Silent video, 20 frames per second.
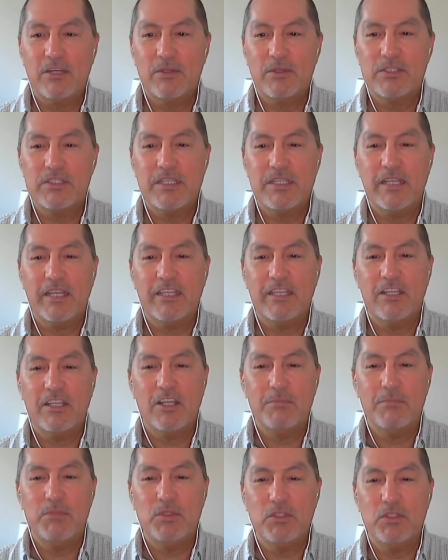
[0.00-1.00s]
Christine, I can
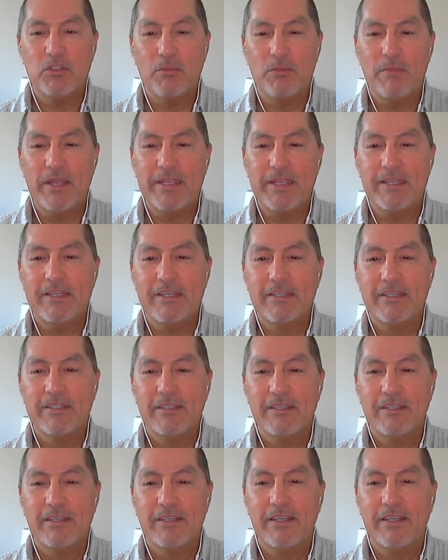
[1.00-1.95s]
unmute your mic